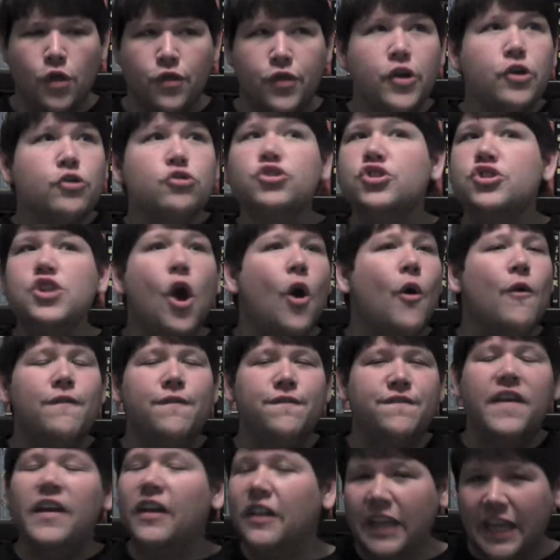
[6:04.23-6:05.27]
There's no
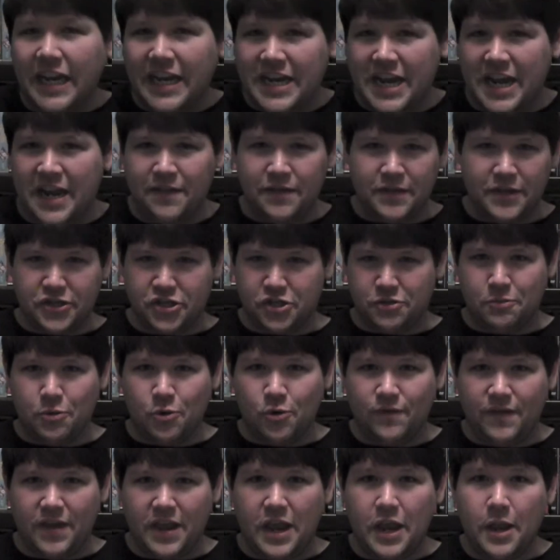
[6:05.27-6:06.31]
villain in this
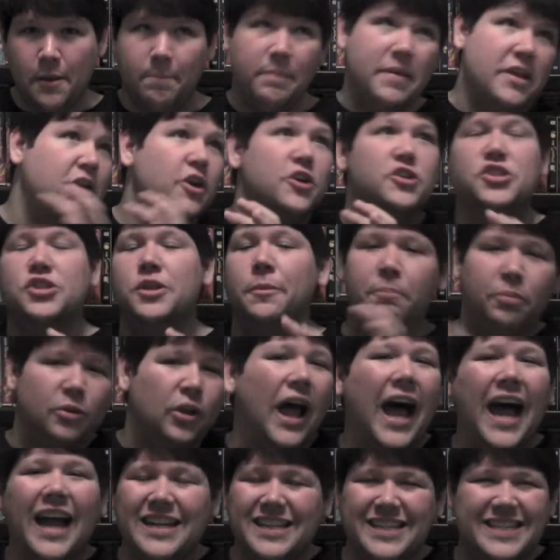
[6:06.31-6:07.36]
movie because the
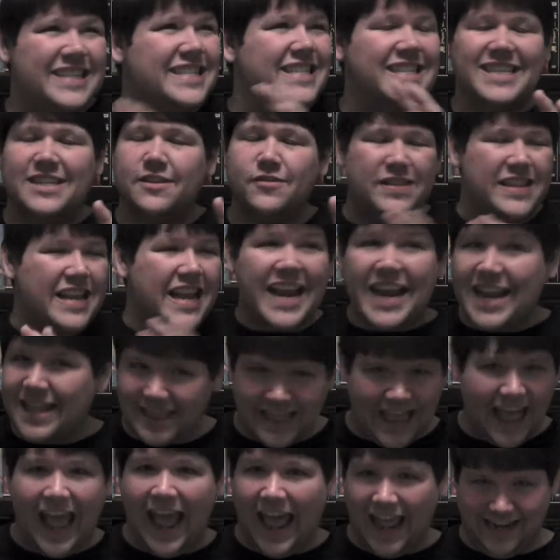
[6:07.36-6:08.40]
plot doesn't
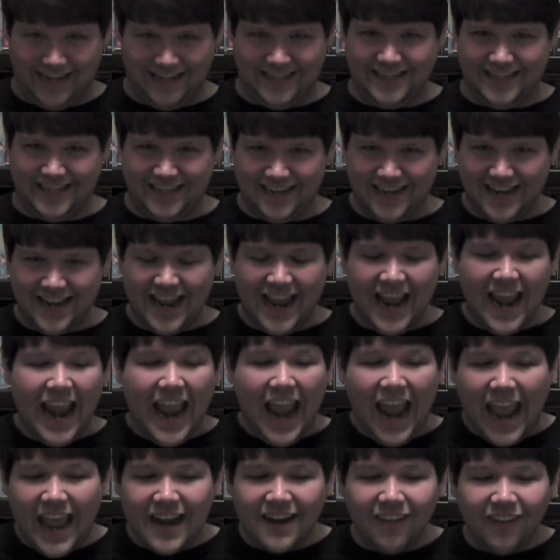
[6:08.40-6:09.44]
need that.
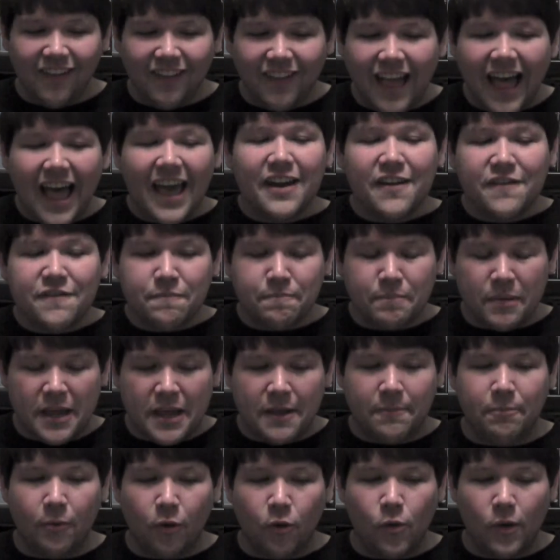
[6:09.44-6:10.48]
And a lot of
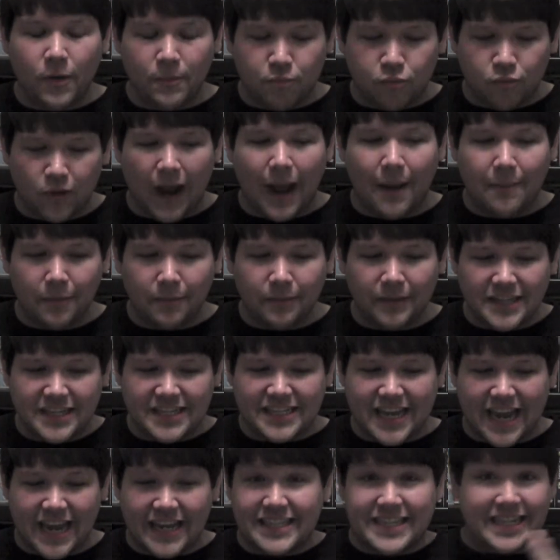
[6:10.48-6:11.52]
people would probably
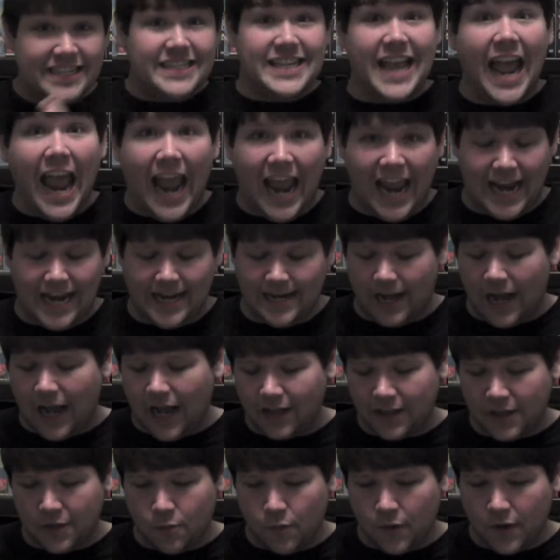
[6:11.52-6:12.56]
say today in
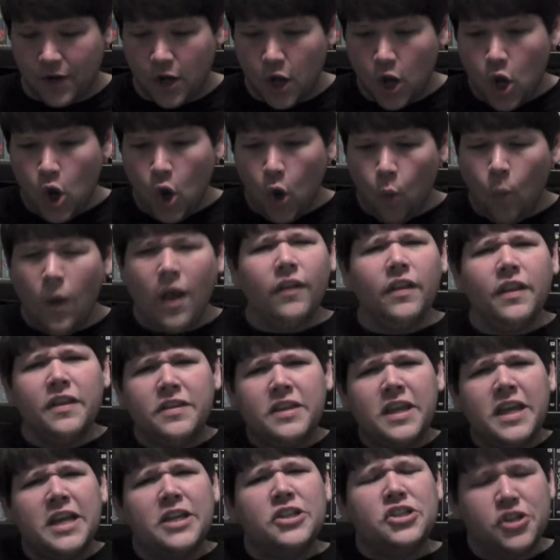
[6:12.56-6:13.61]
Hollywood, well, it
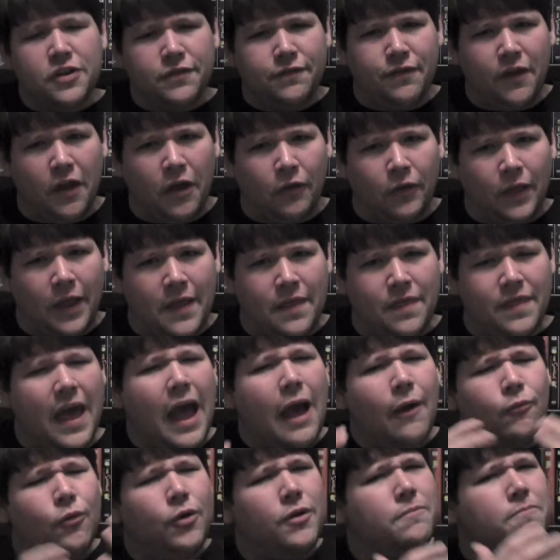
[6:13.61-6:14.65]
needs a villain.
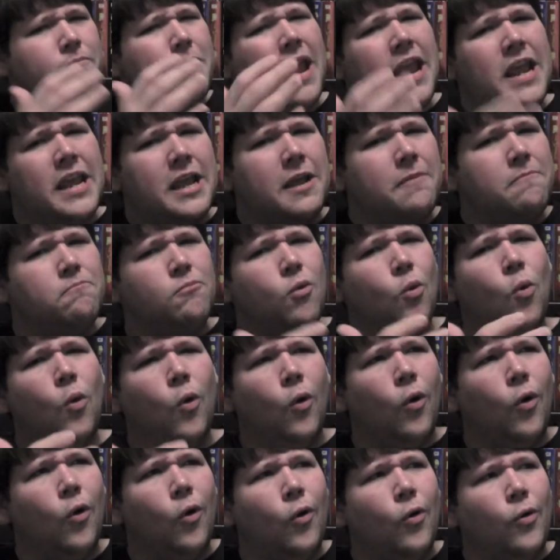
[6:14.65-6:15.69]
That would make it
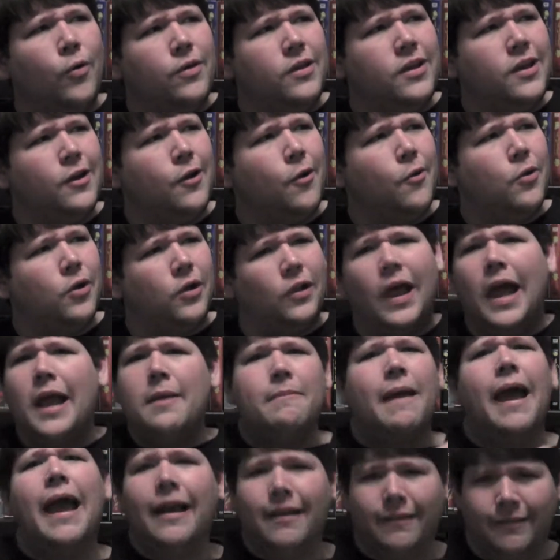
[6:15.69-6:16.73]
more, you know,
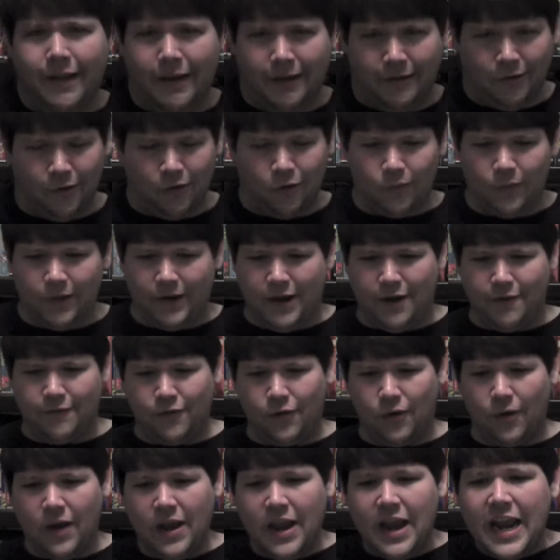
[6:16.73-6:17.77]
climactic or
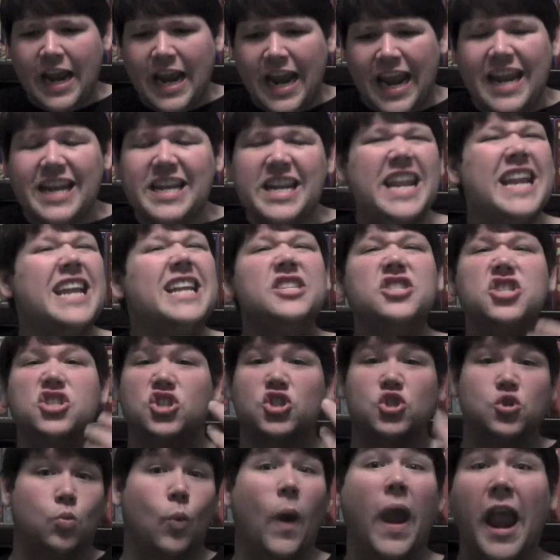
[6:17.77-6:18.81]
whatever. It needs
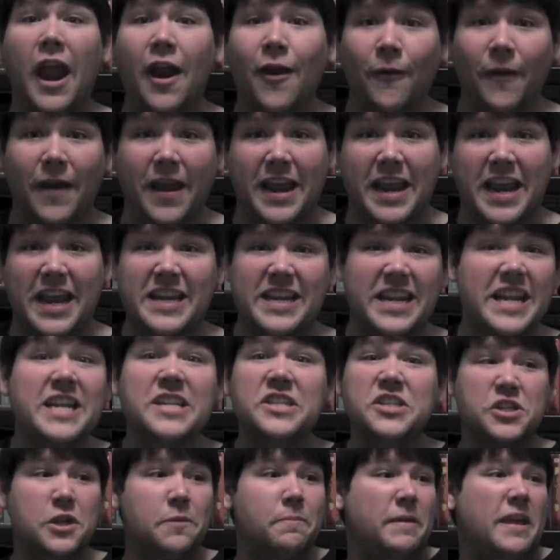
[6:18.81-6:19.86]
swearing. It
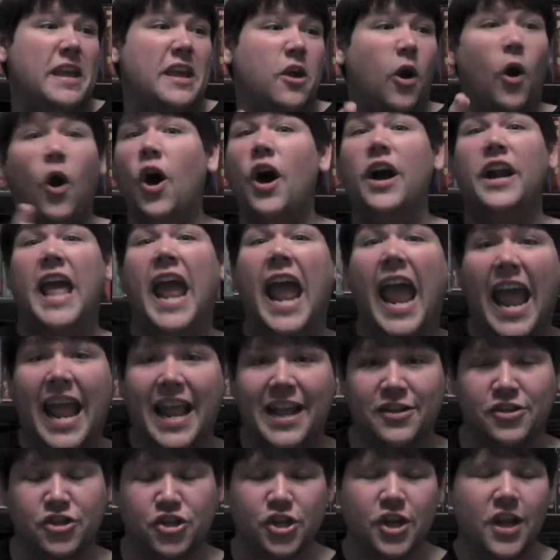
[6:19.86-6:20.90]
needs to be on
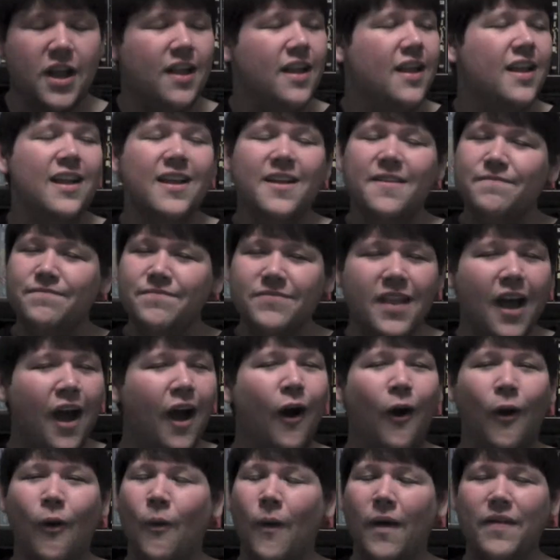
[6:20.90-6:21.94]
edge.
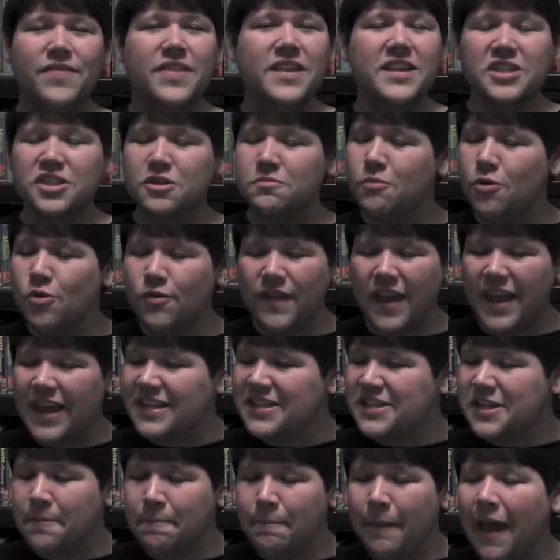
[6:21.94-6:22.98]
No, this movie,
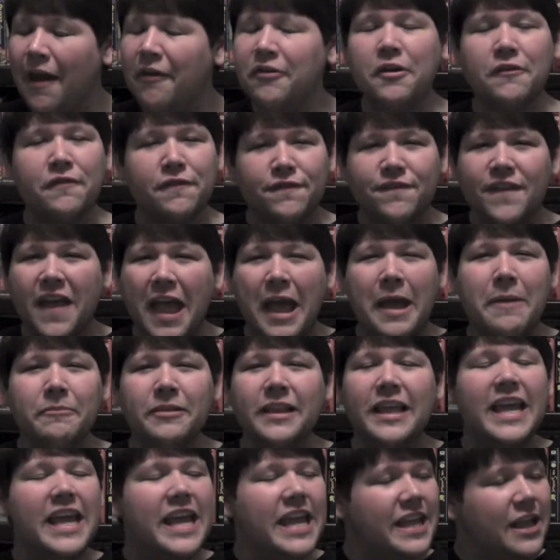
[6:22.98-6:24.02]
it's about a
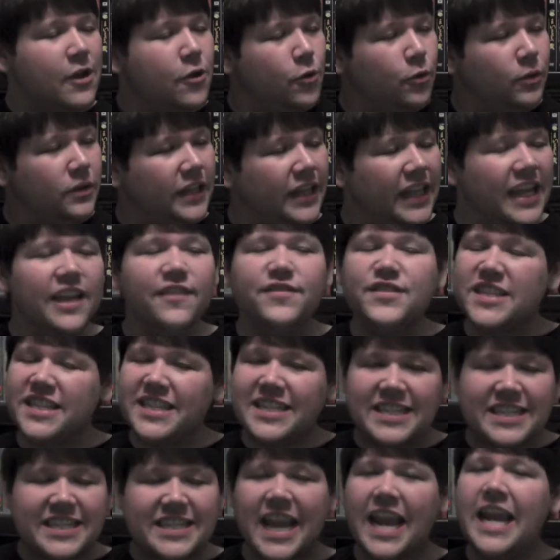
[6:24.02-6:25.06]
family who lives
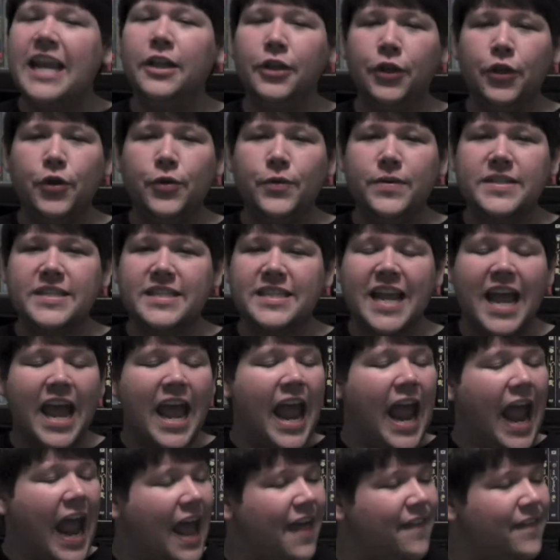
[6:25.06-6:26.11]
in St. Louis,
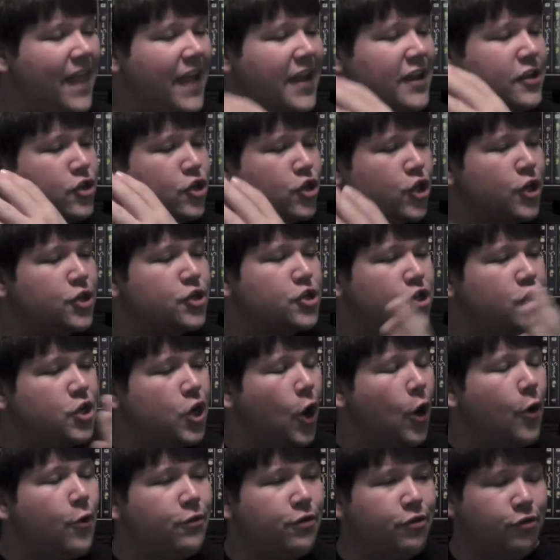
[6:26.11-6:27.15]
and they just
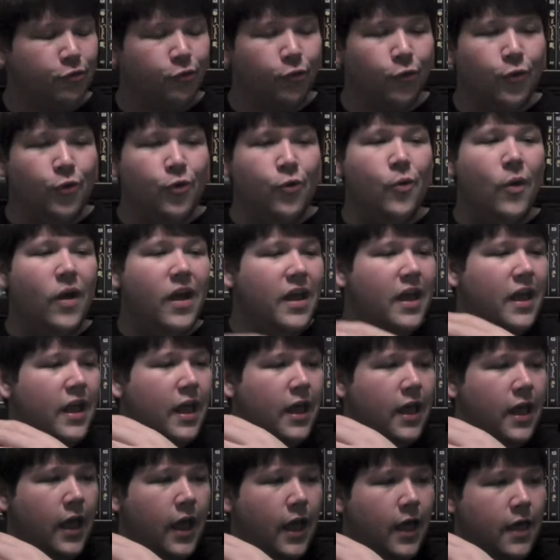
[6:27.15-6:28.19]
go through
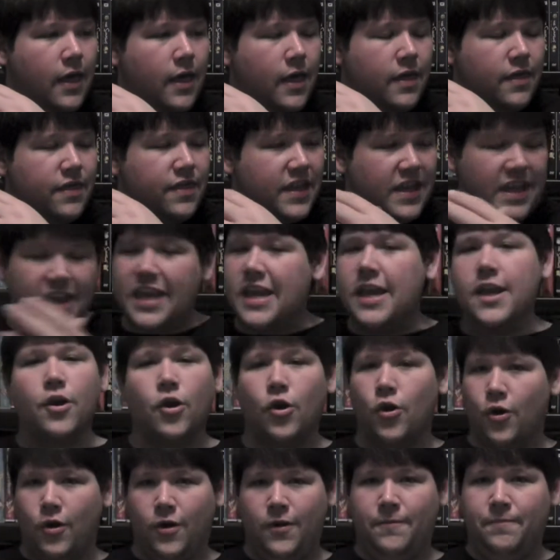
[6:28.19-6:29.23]
the
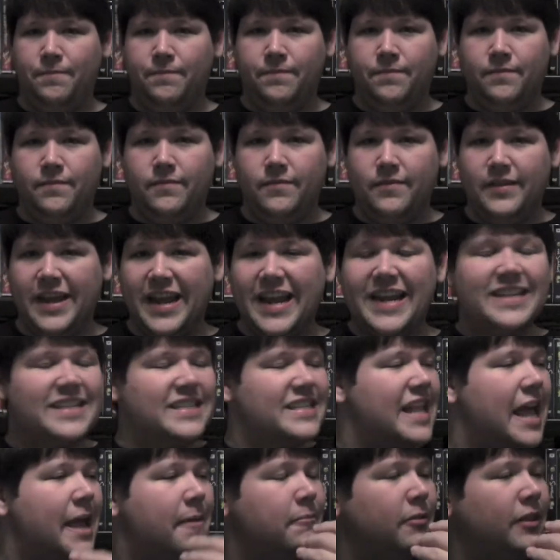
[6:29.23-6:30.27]
year.
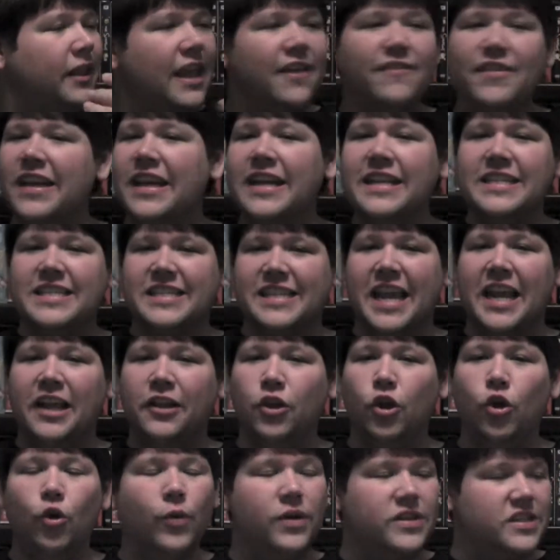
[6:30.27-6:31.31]
It's them living in St.
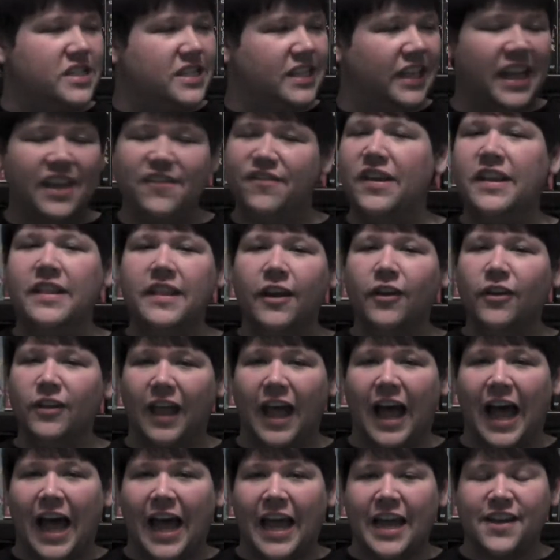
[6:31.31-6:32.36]
Louis, living their
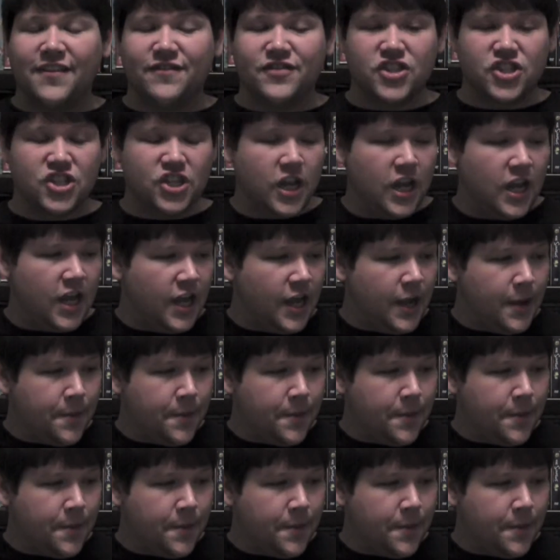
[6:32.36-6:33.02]
lives.